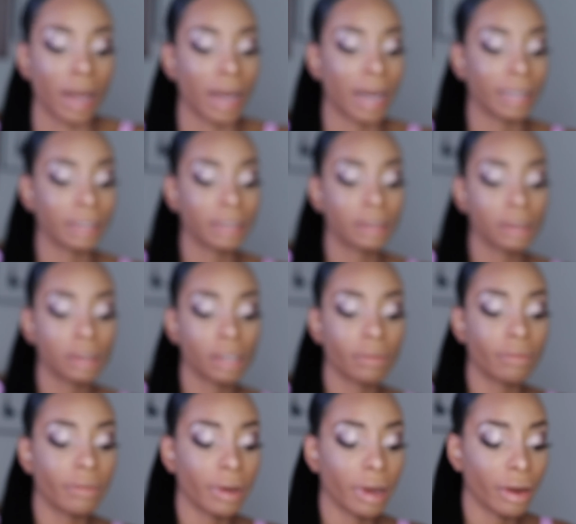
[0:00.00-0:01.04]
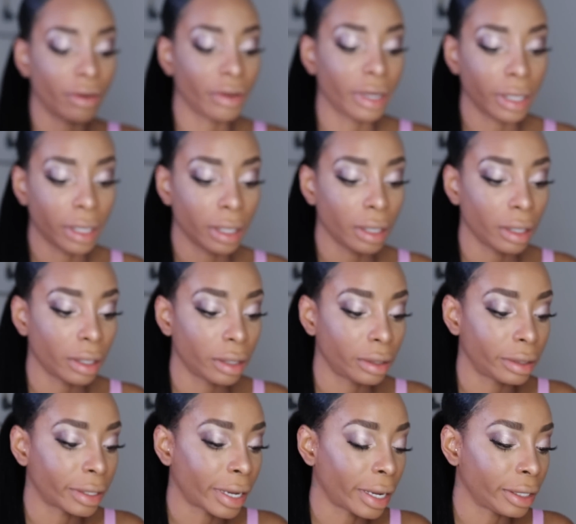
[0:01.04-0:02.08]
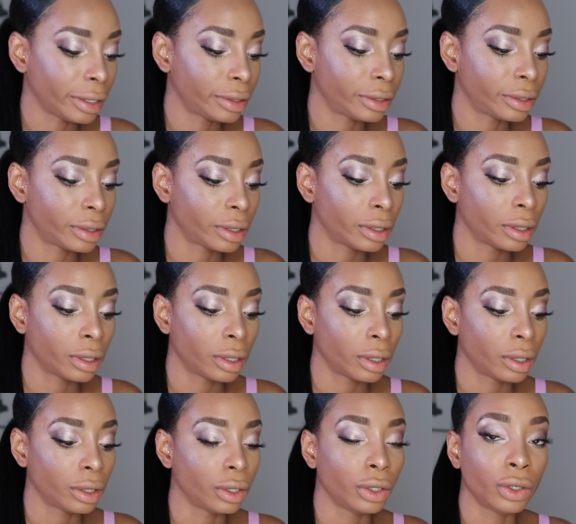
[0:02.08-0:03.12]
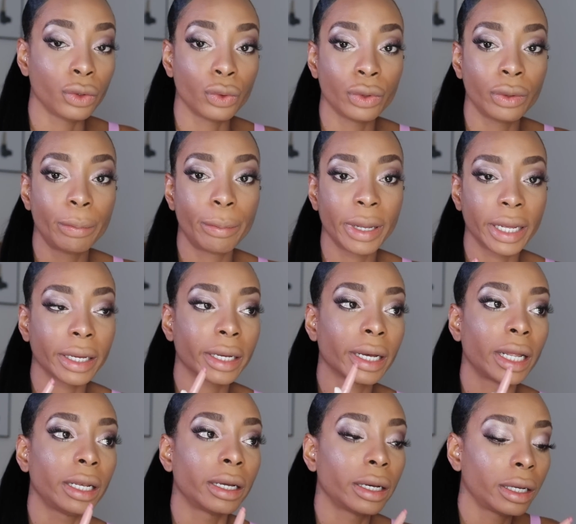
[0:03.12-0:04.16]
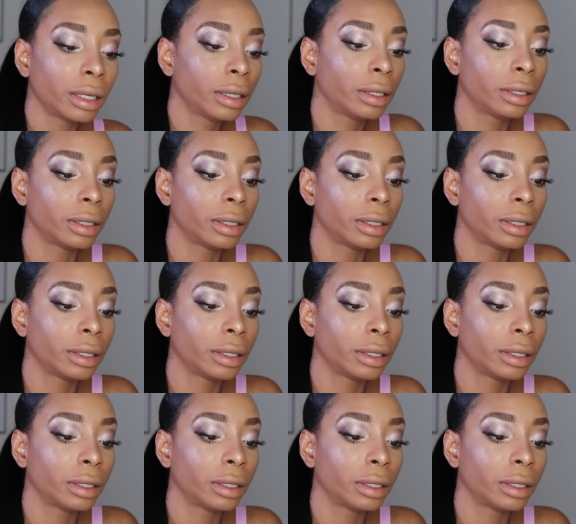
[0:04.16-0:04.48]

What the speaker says: and this is a very nice nude pink color.